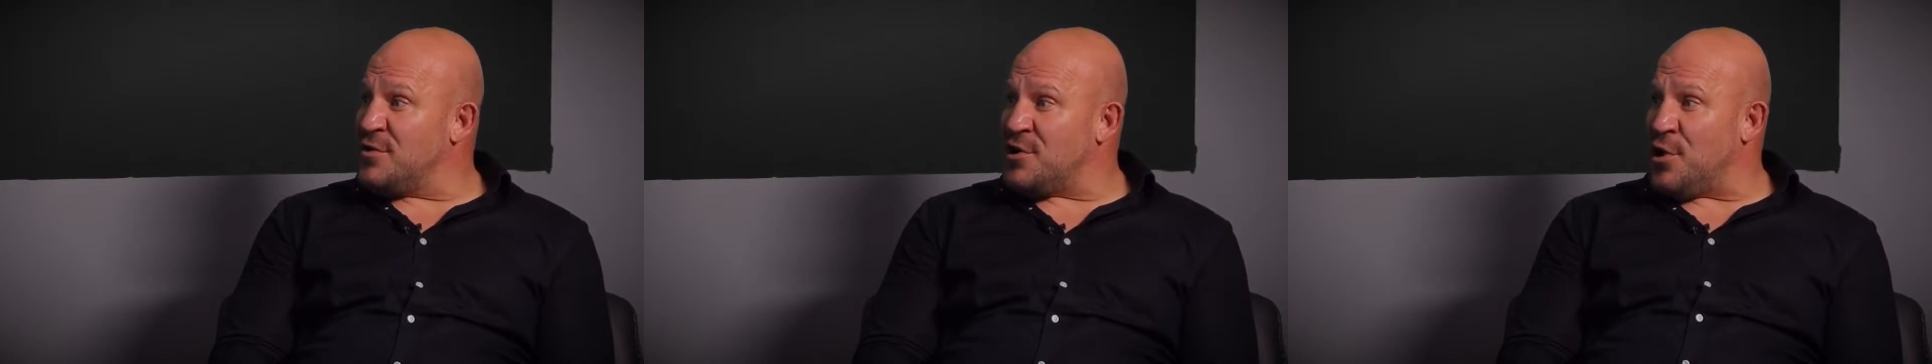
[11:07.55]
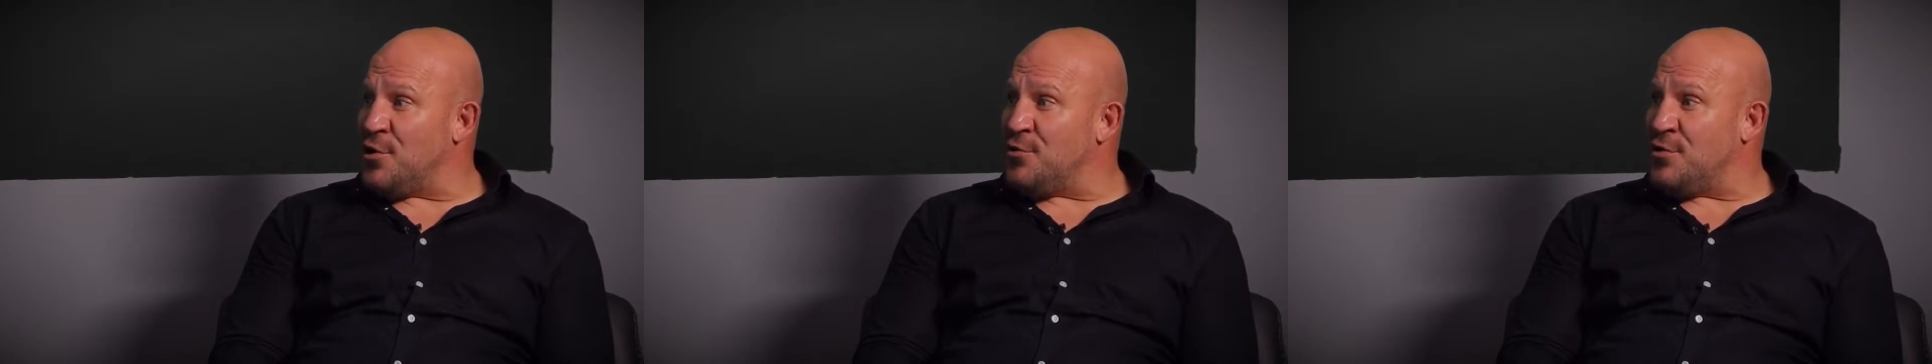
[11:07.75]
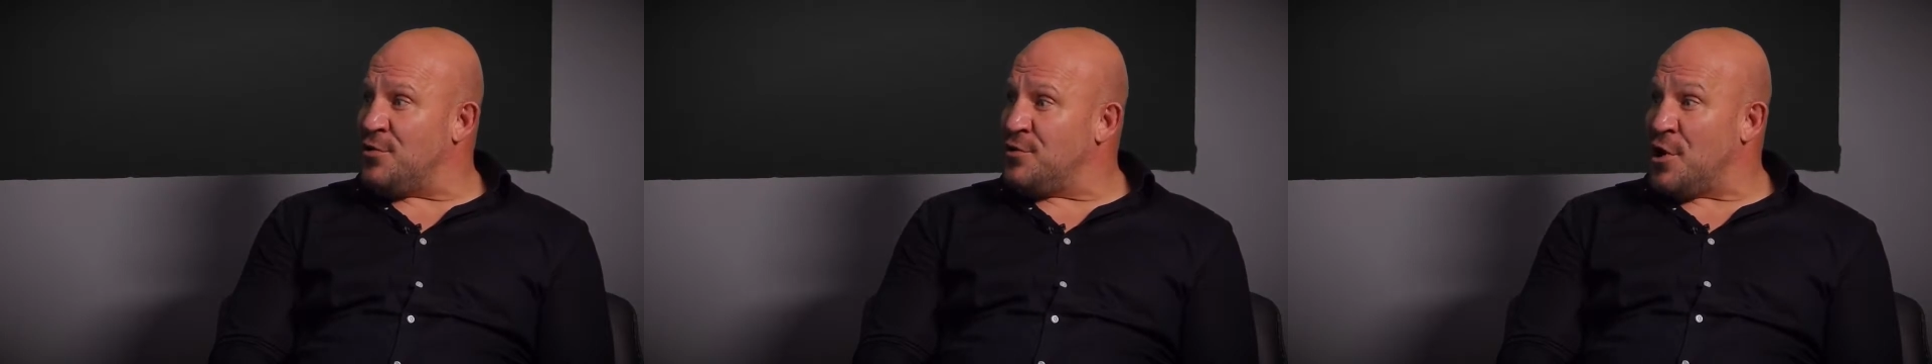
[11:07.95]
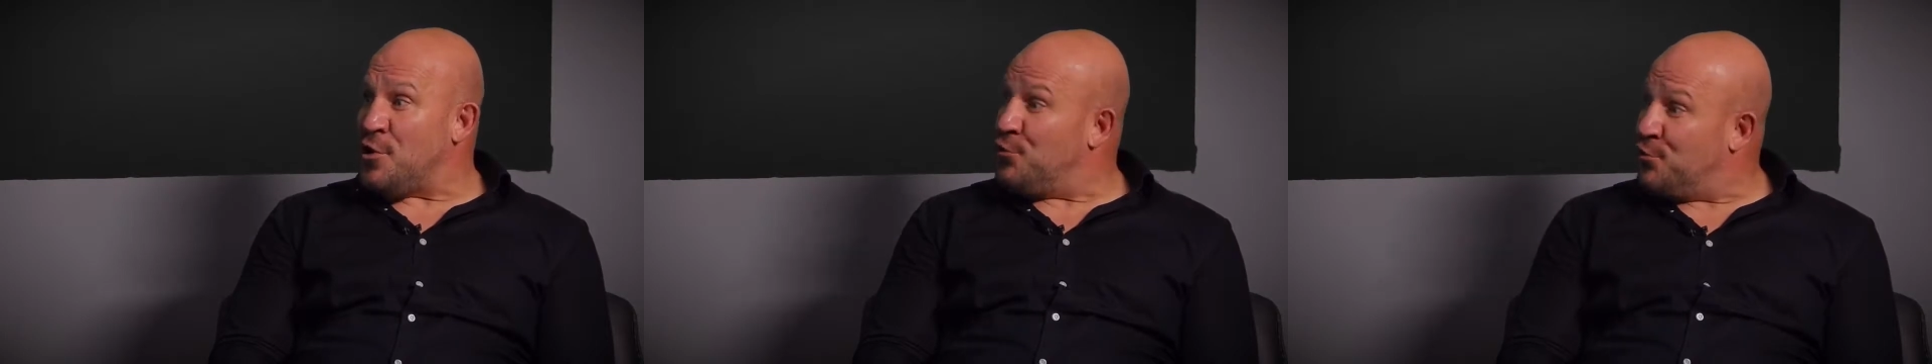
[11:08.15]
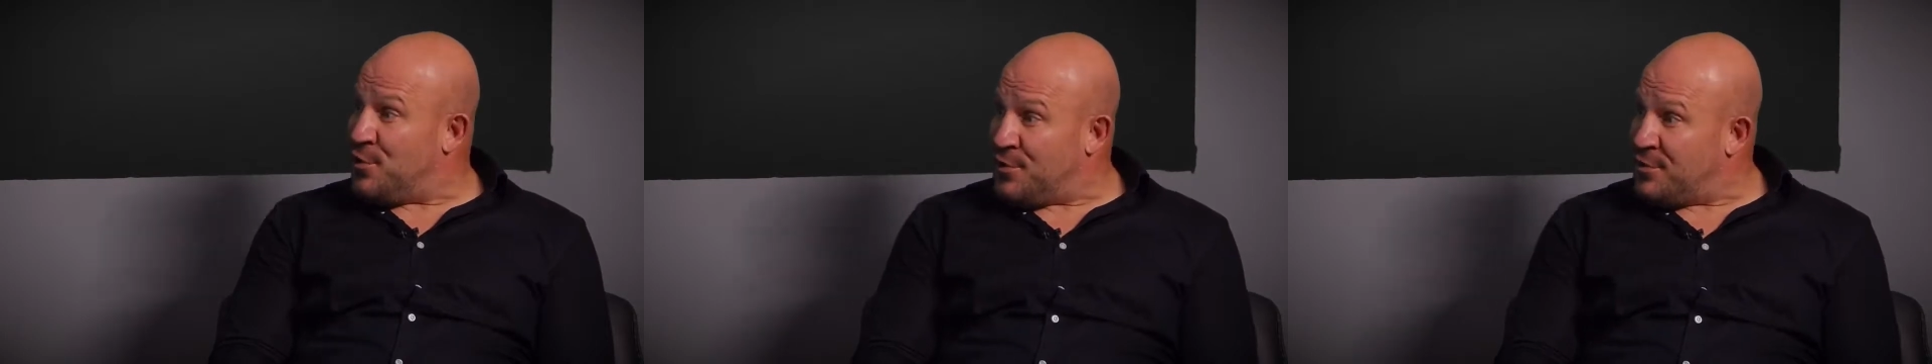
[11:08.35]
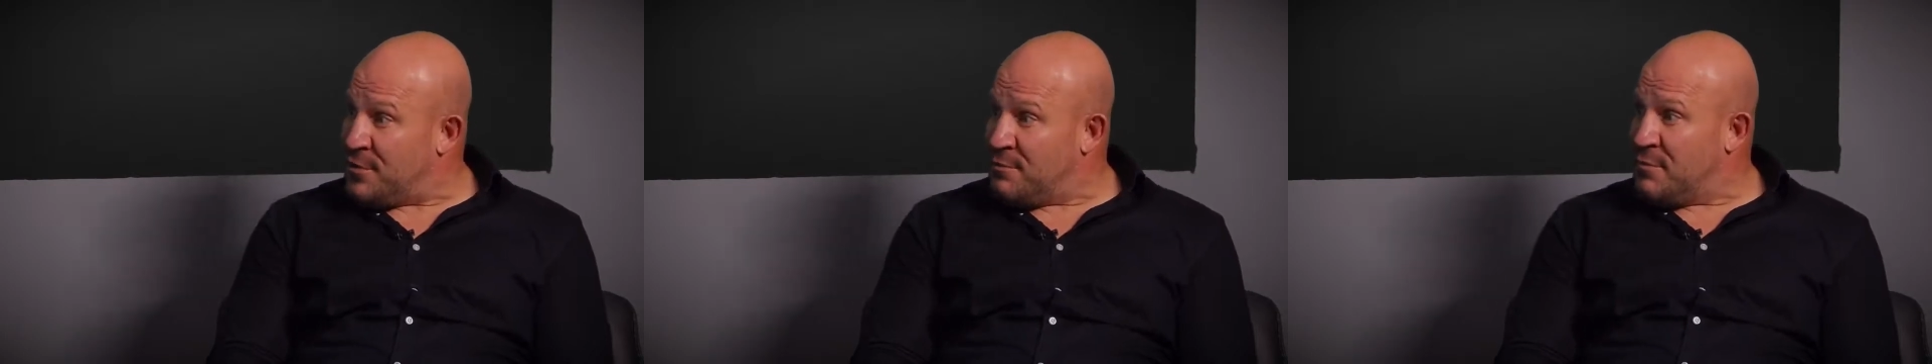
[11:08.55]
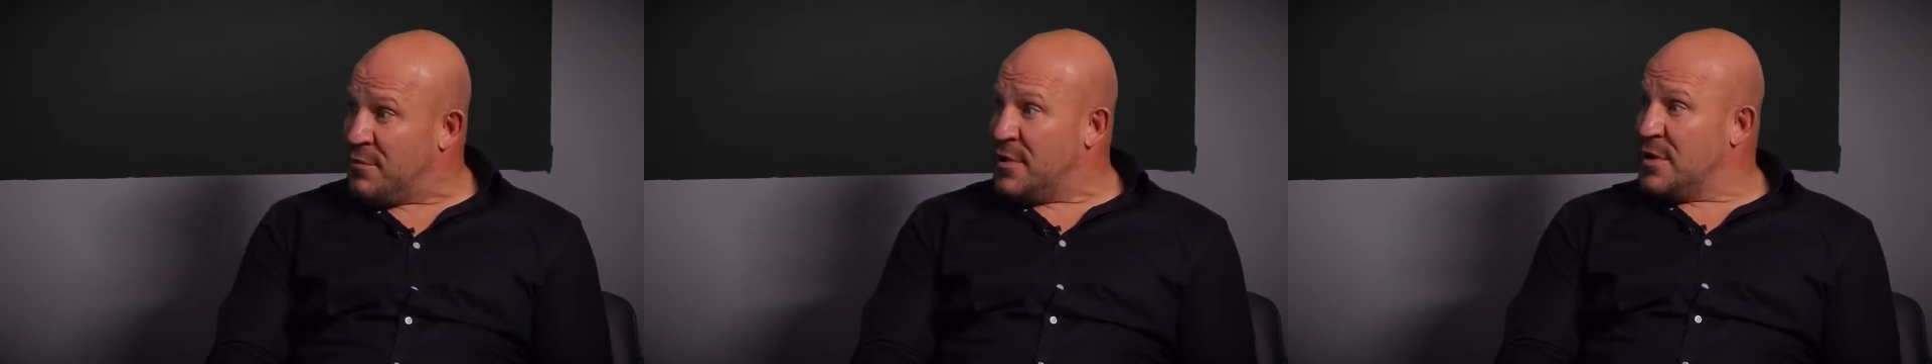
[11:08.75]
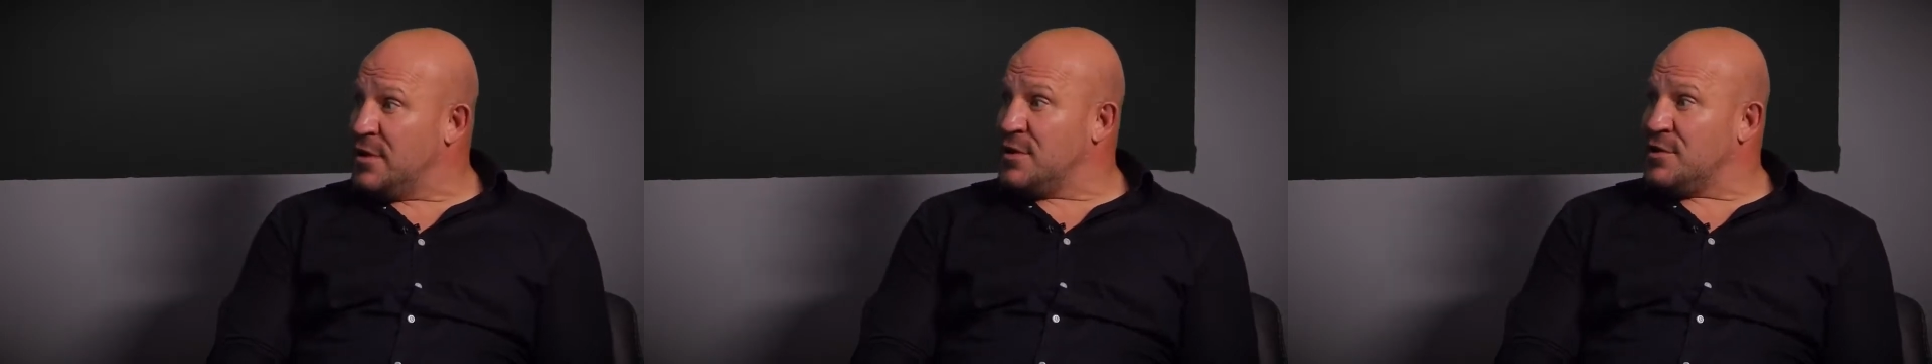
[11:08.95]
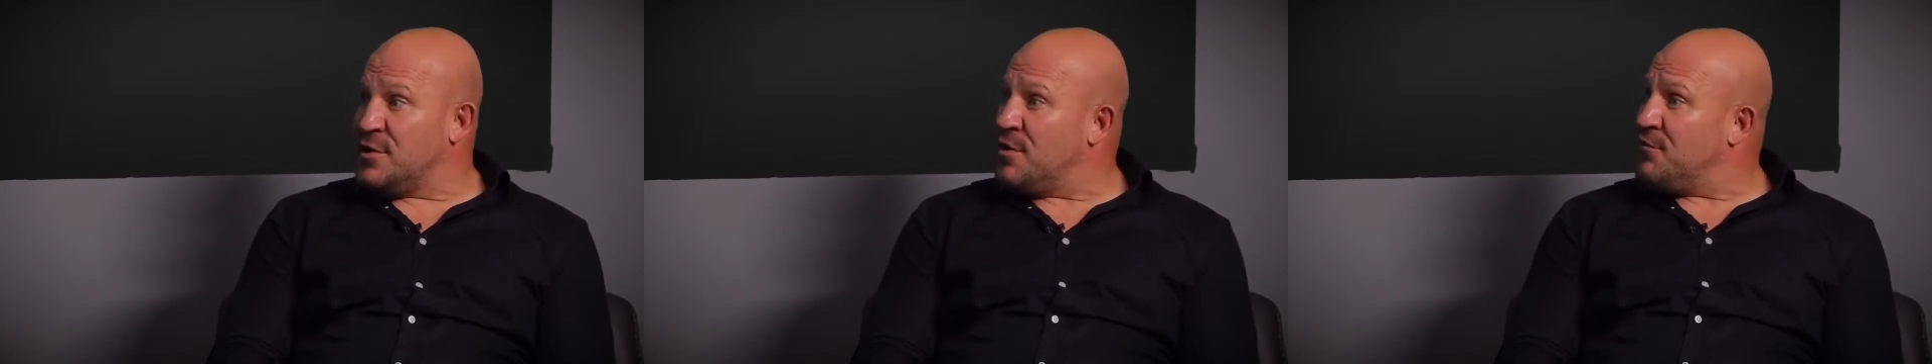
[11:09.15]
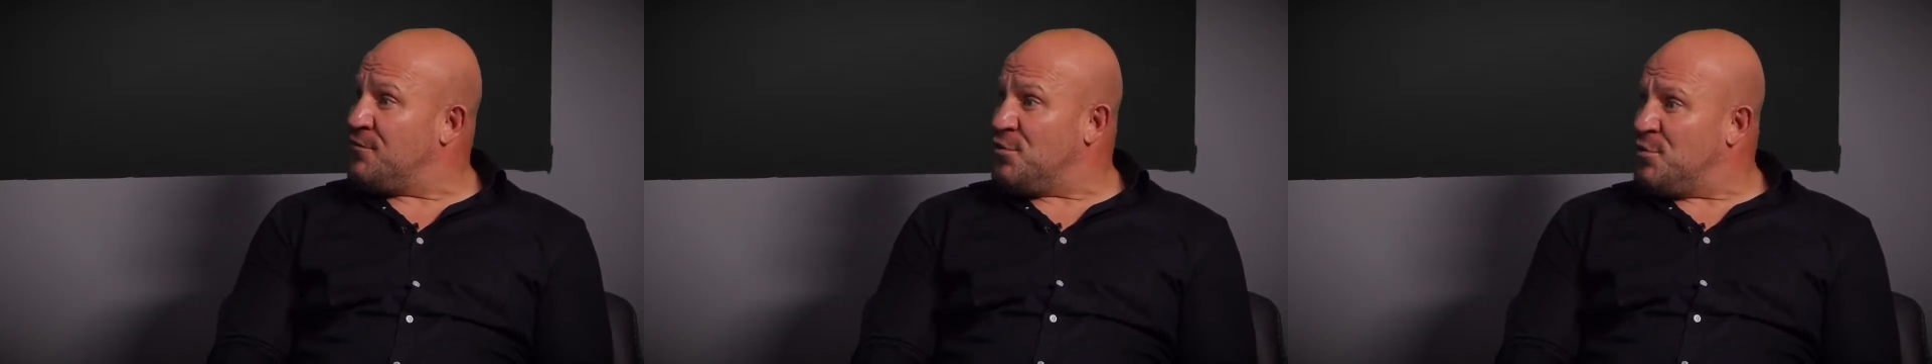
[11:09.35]
rhythm,
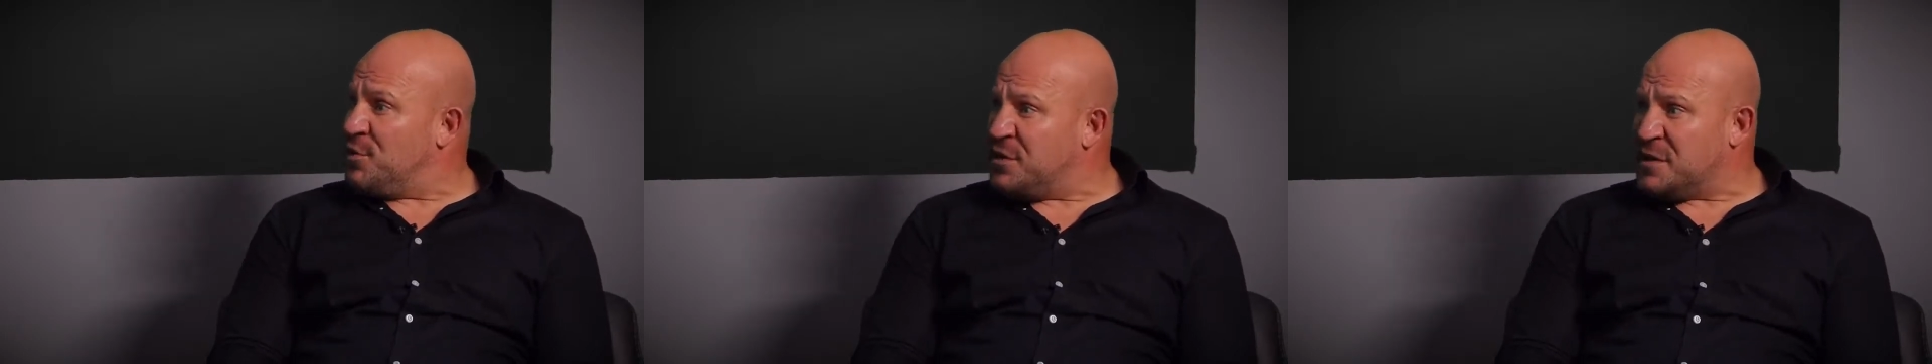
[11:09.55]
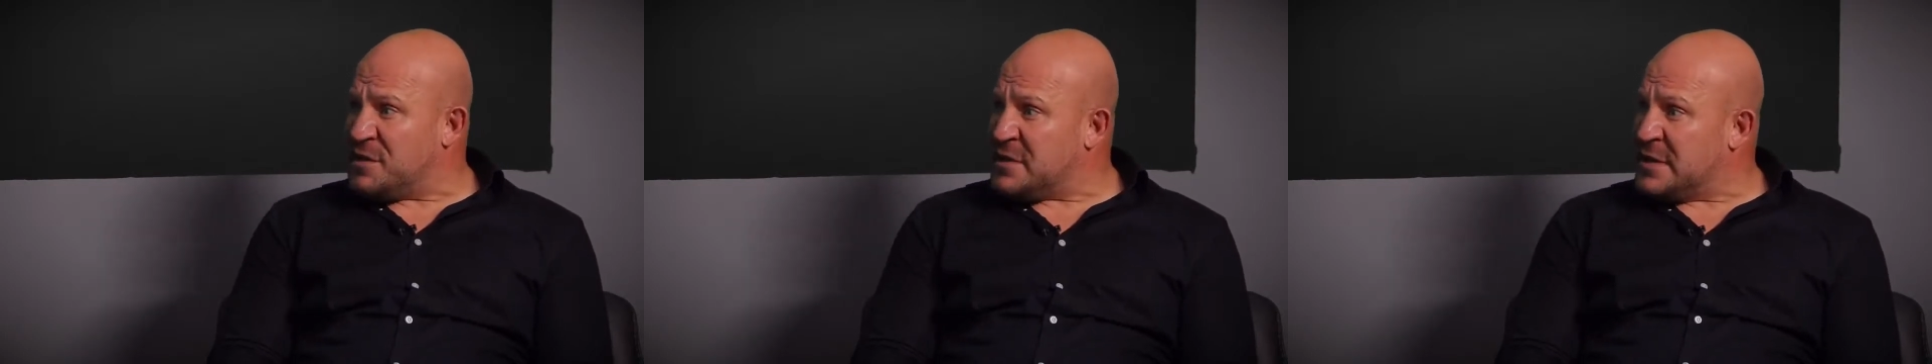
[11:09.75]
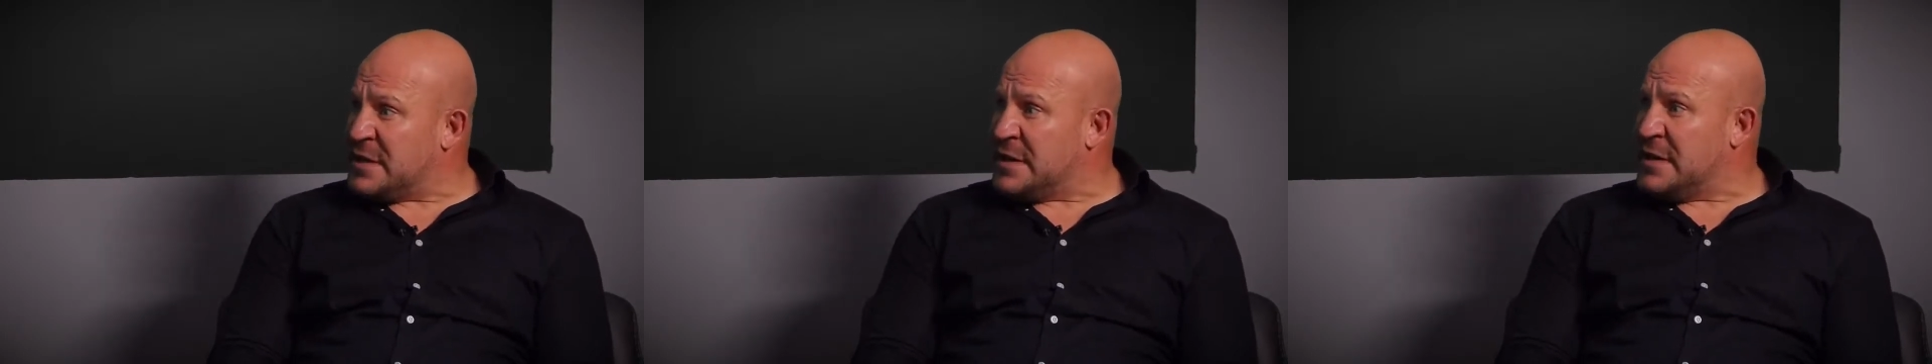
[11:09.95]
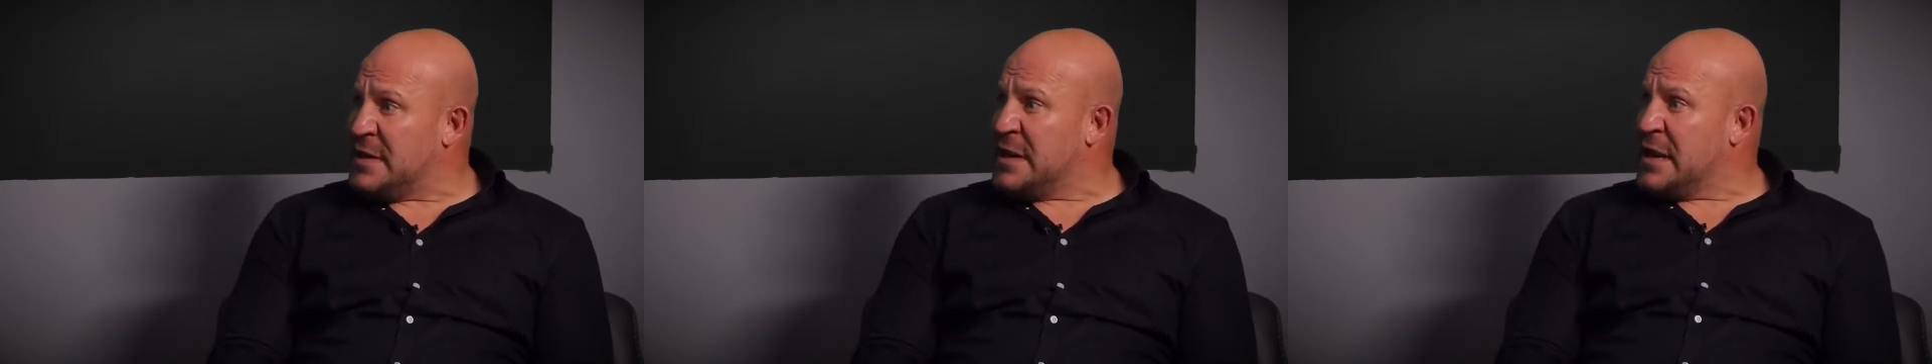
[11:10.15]
no fluidity,